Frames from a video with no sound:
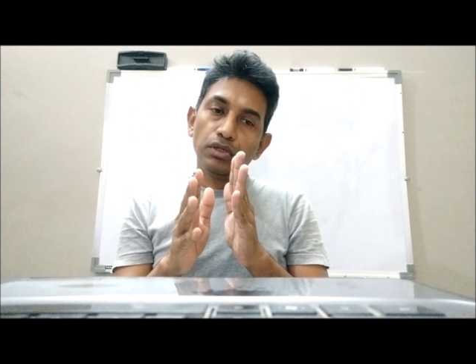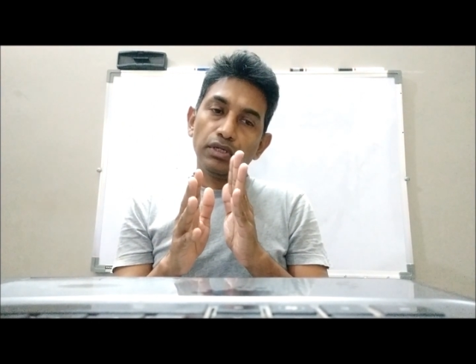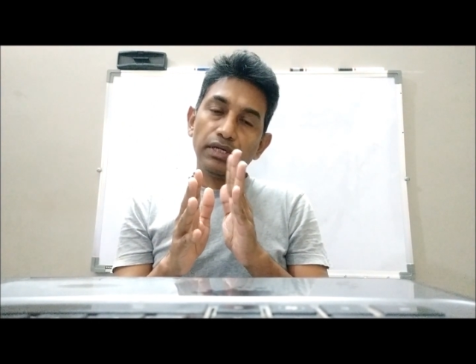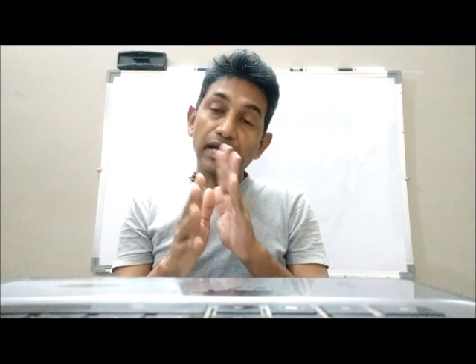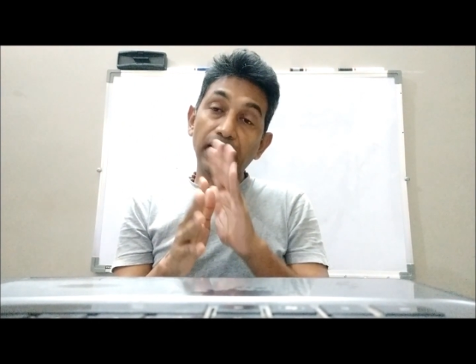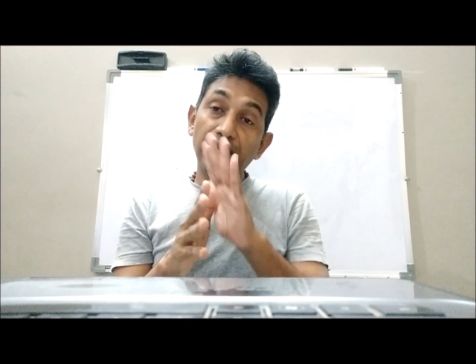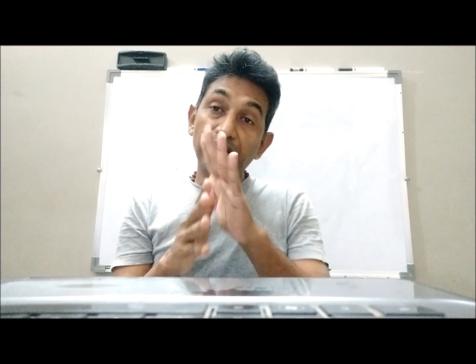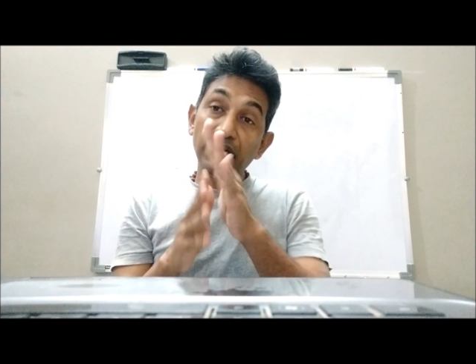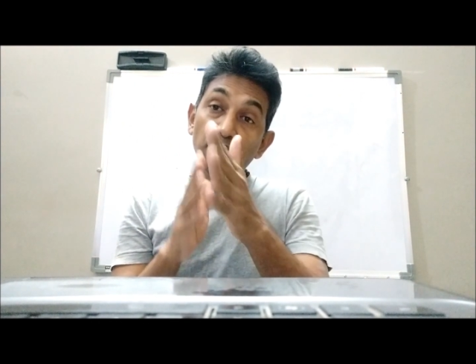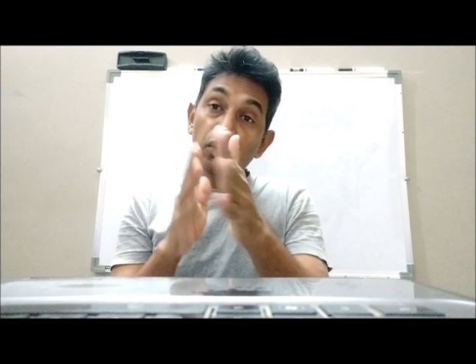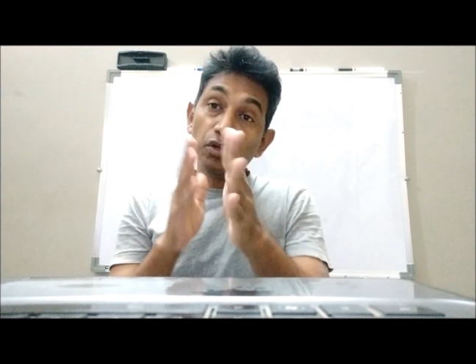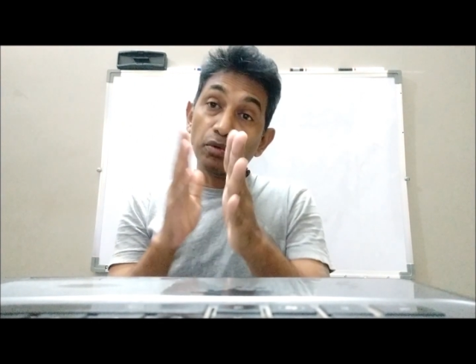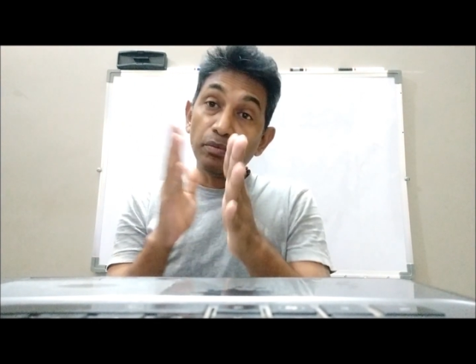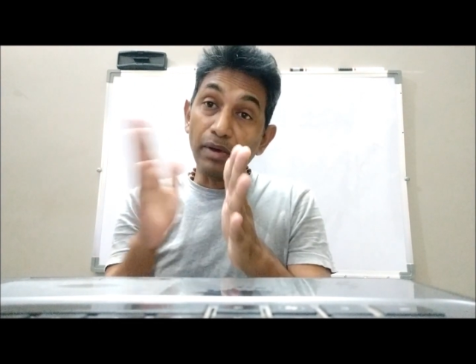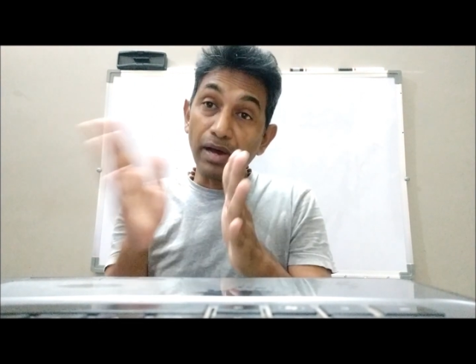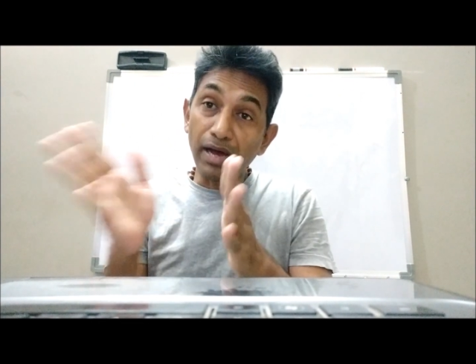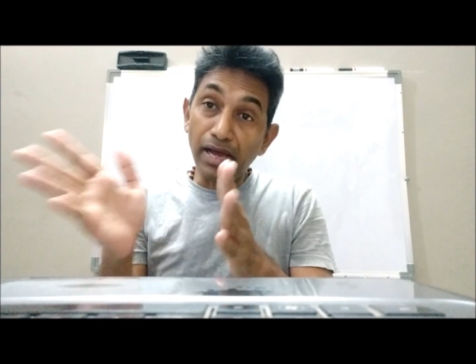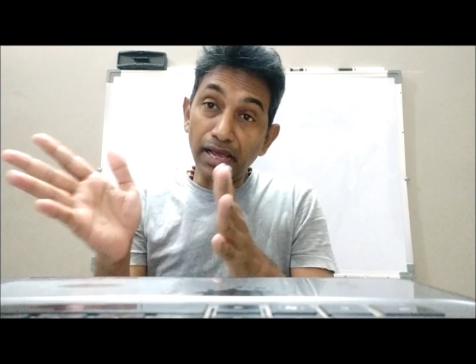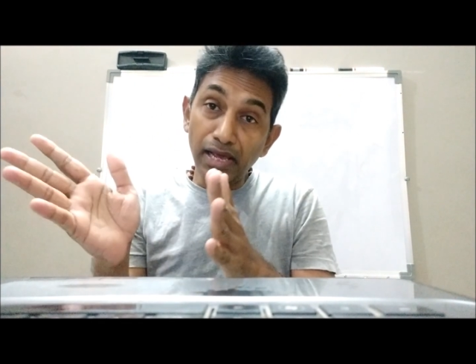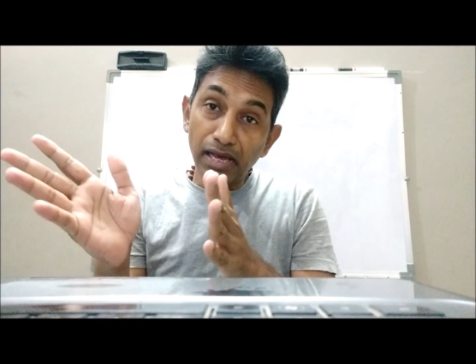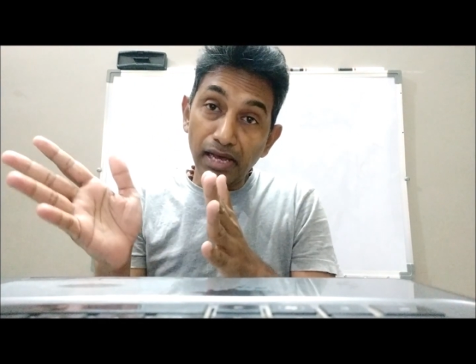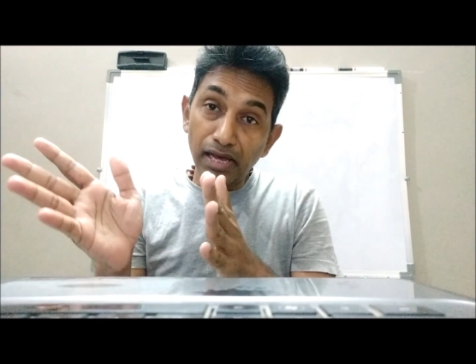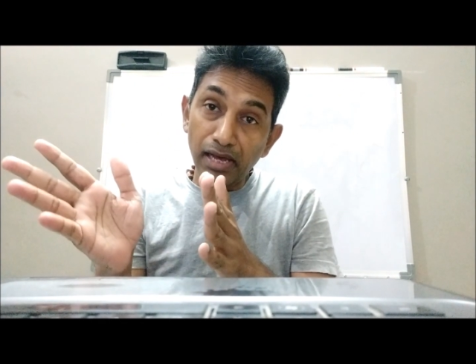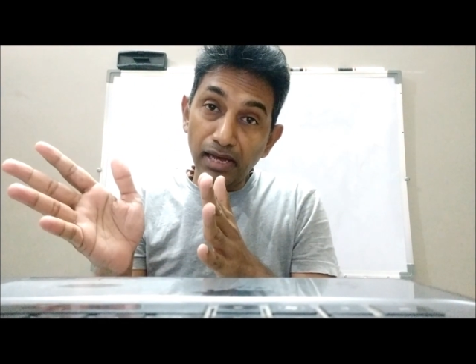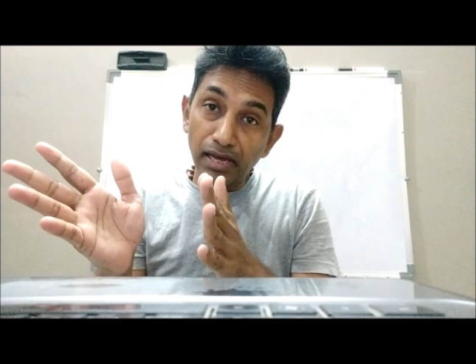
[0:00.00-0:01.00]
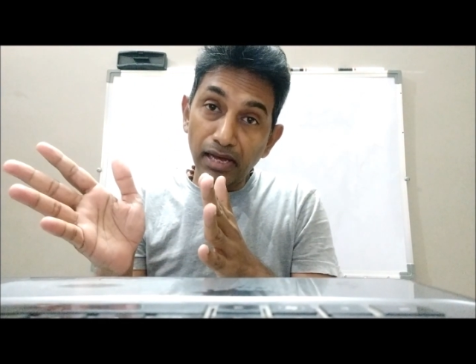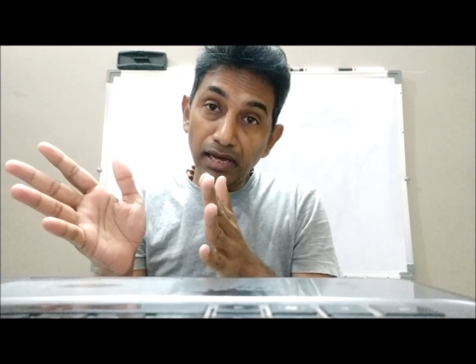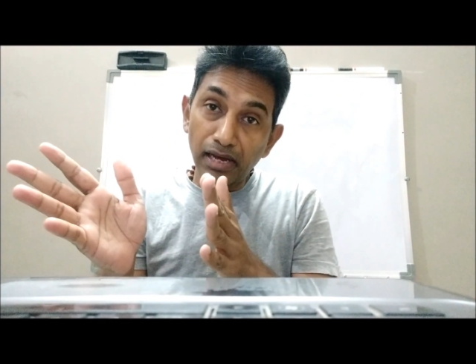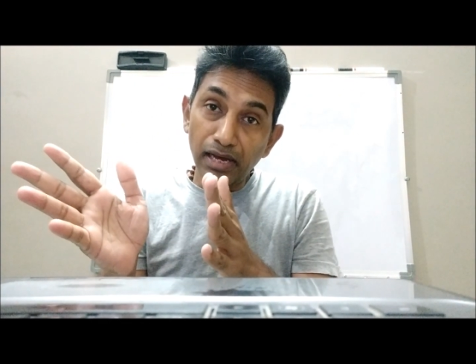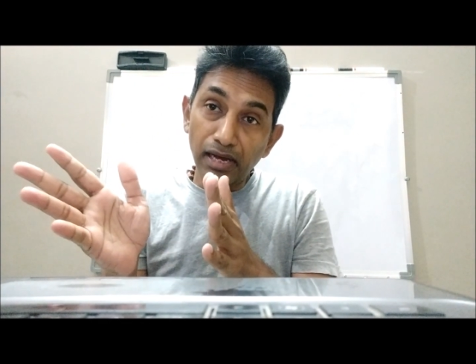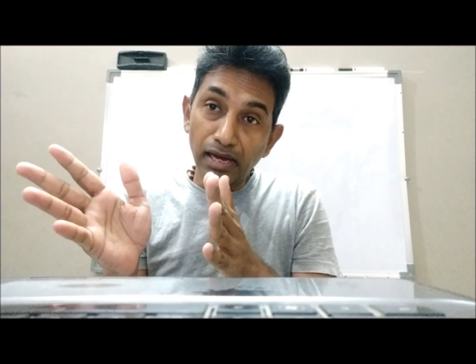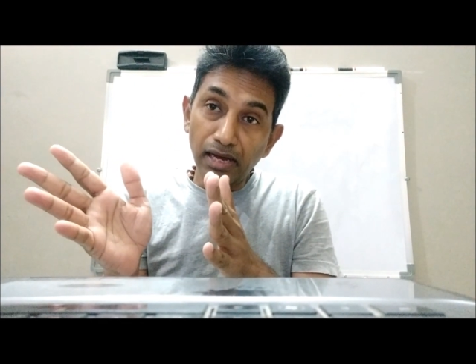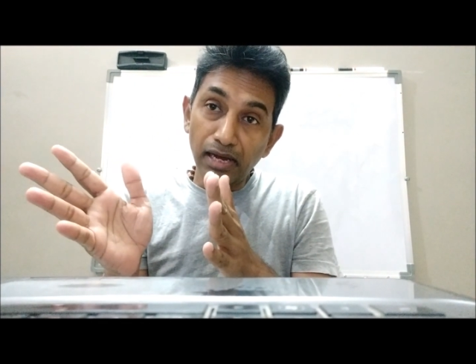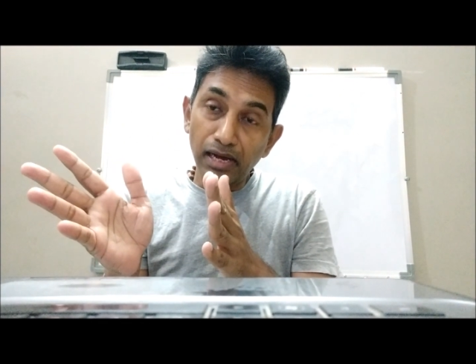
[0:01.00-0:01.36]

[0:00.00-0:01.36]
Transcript: get into Maya